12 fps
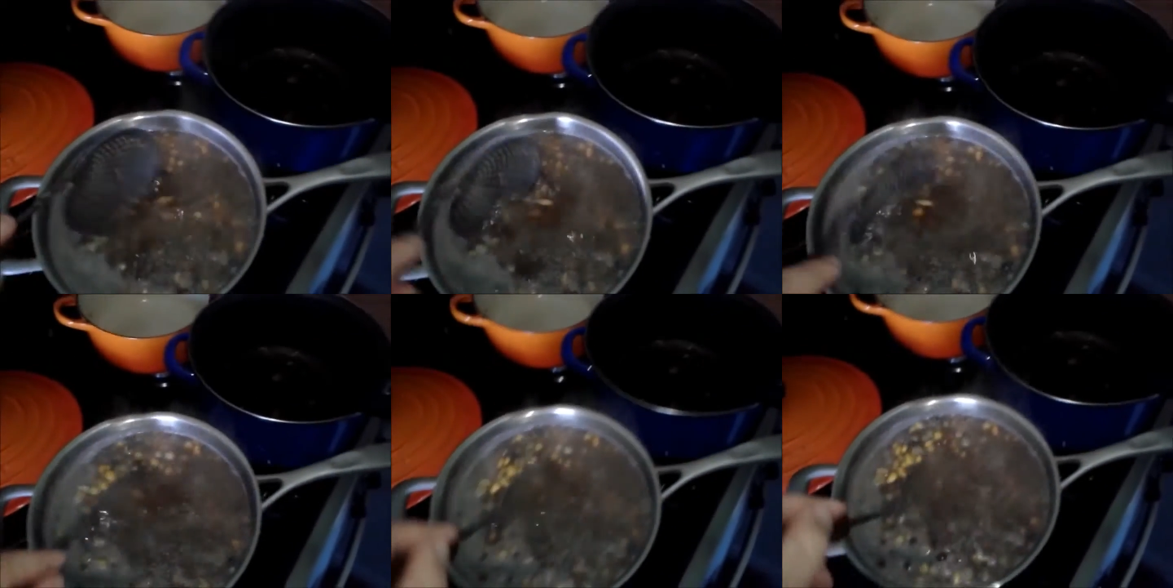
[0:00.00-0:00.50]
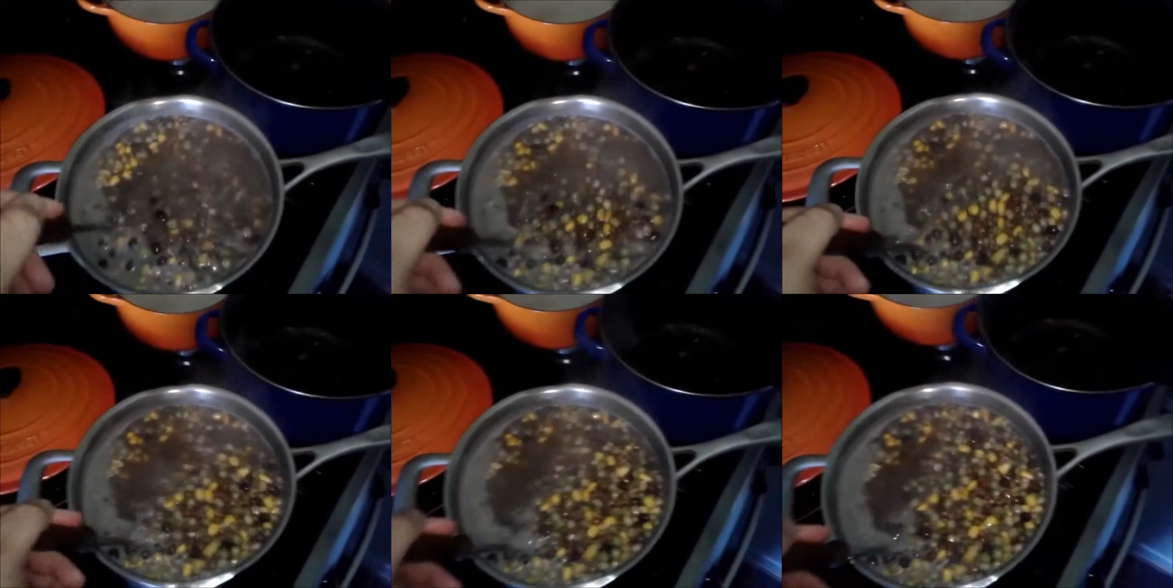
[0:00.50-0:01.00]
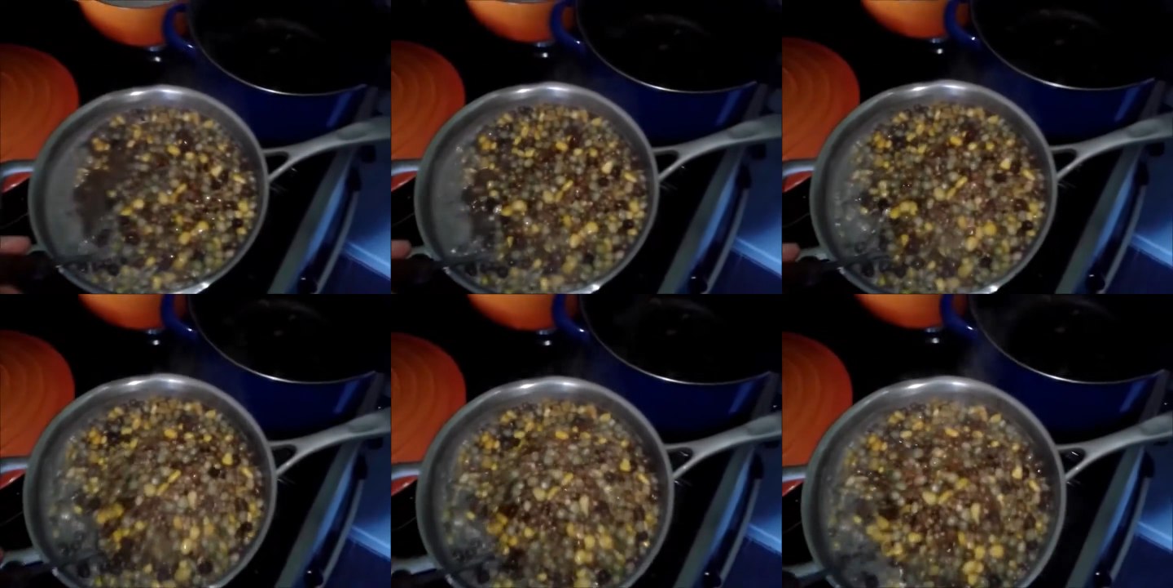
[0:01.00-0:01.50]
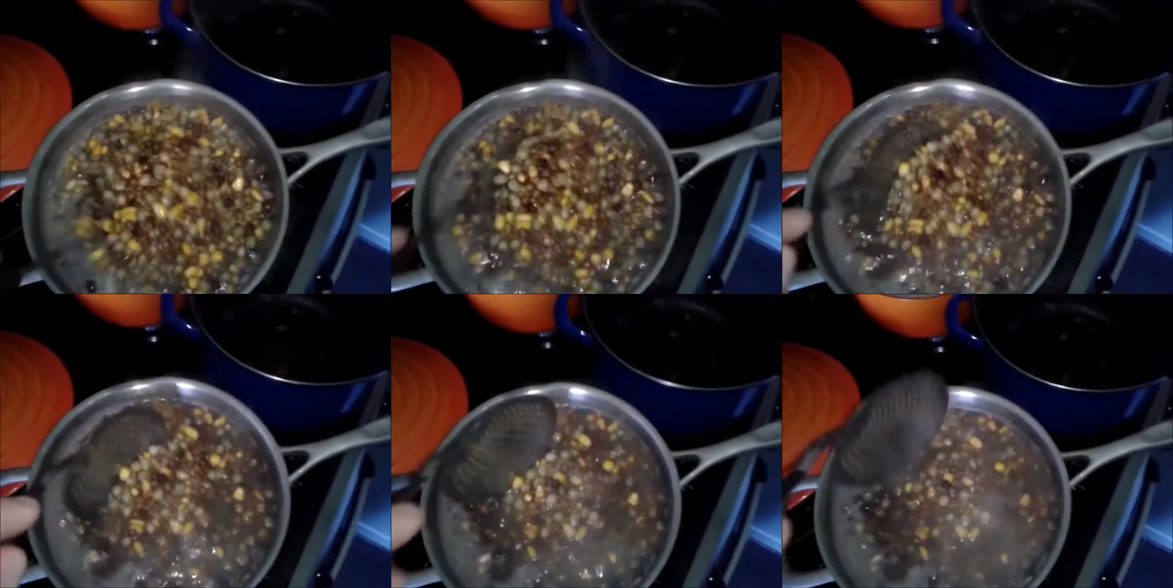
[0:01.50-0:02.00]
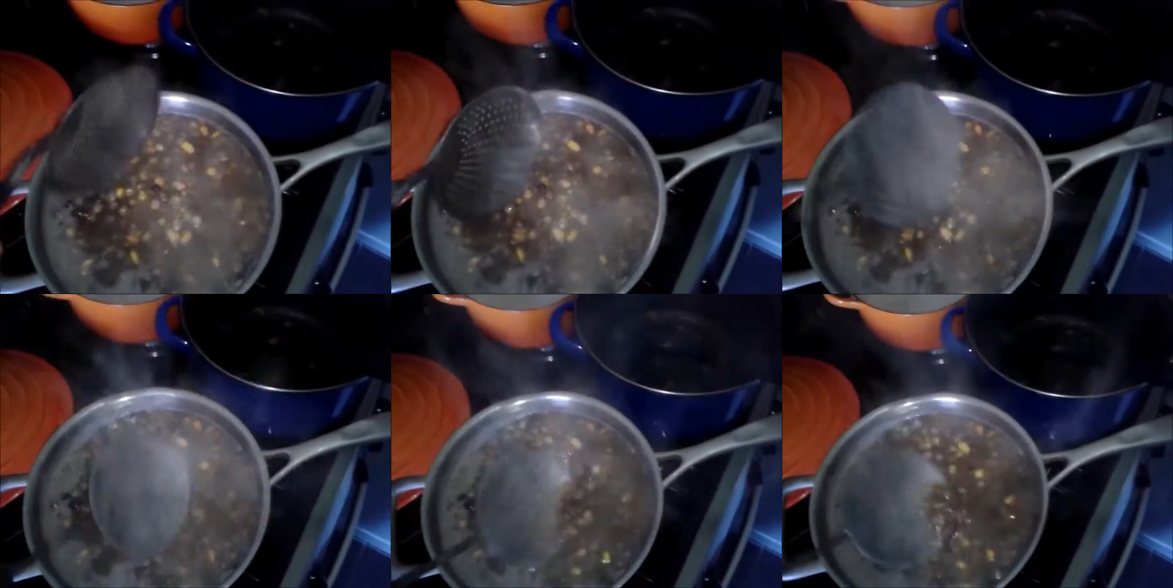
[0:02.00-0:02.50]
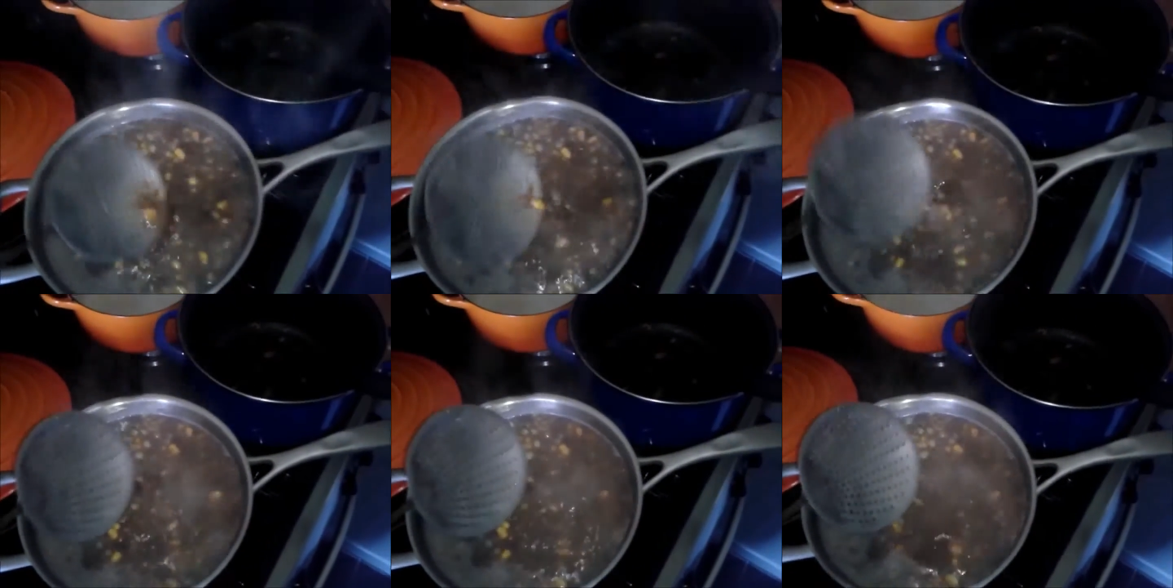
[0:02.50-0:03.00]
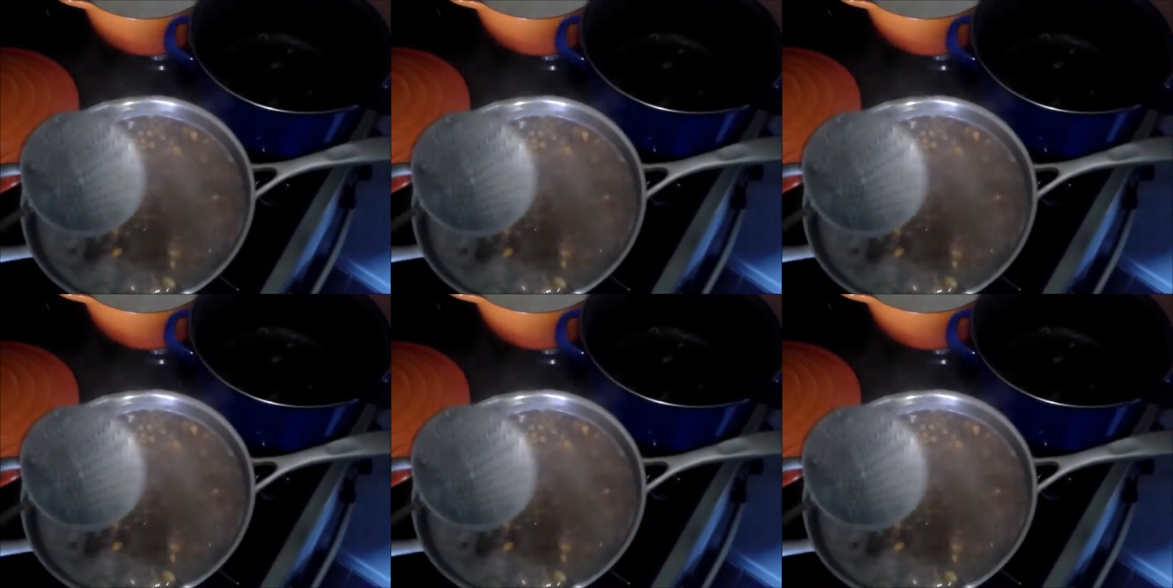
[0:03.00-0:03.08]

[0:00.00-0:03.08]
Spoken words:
Nobody's mouth can be seen.